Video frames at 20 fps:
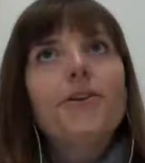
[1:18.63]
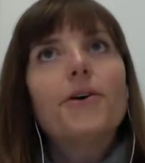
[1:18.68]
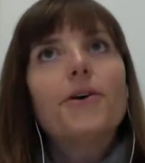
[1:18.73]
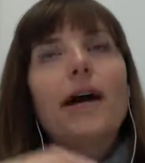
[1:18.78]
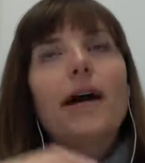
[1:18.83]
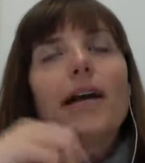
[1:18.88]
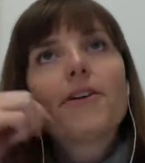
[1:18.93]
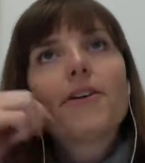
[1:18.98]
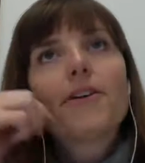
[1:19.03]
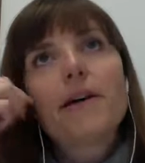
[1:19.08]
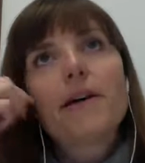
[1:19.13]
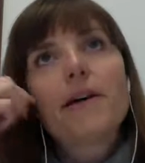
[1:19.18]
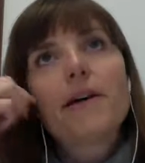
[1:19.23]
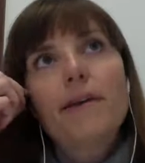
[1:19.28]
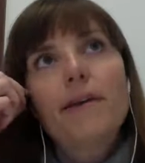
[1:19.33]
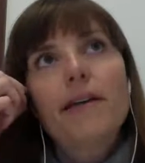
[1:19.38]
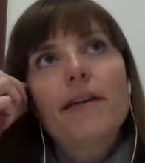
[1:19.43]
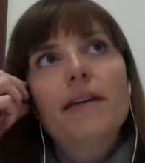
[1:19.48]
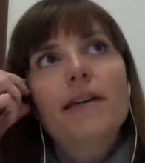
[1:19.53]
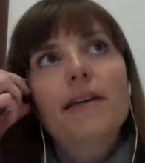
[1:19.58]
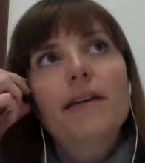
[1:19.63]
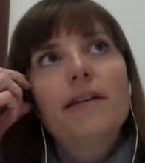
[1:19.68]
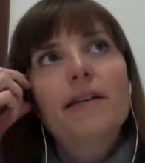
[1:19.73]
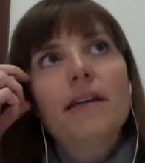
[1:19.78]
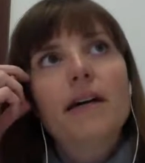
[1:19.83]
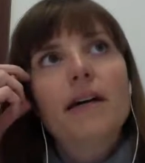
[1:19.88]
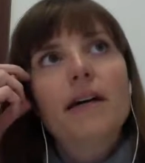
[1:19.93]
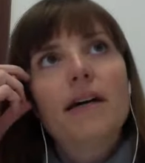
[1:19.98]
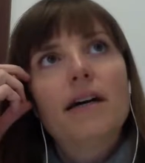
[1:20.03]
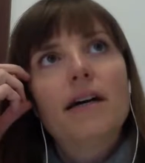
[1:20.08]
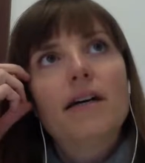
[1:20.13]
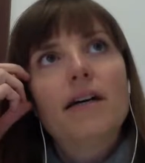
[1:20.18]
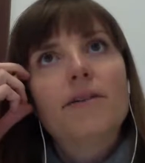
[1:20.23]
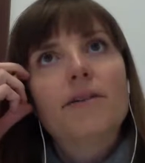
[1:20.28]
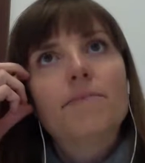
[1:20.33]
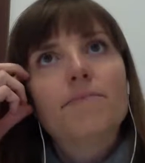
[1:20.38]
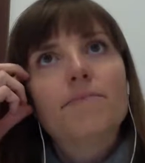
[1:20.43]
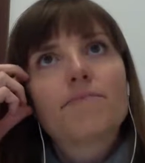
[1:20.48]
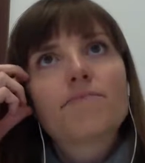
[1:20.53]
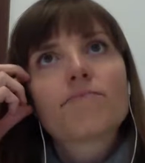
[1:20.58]
I grew up in
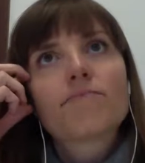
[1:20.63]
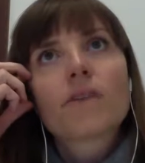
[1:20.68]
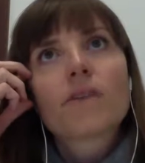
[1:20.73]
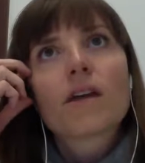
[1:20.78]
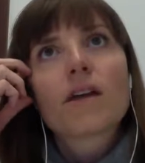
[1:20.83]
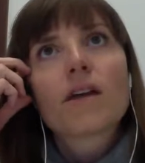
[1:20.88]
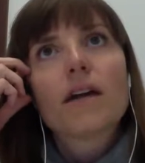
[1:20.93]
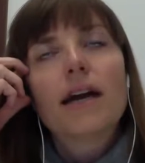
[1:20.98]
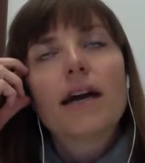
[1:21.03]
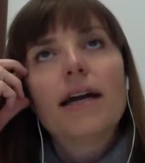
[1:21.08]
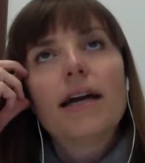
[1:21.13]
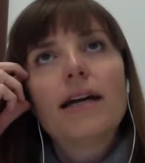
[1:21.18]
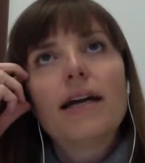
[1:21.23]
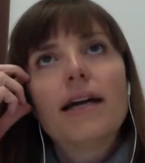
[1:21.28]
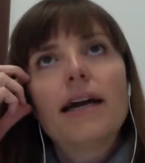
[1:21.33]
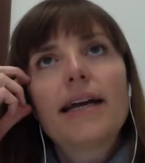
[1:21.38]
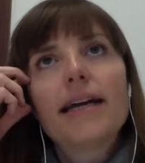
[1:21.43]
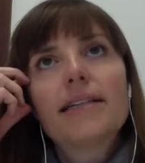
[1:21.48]
I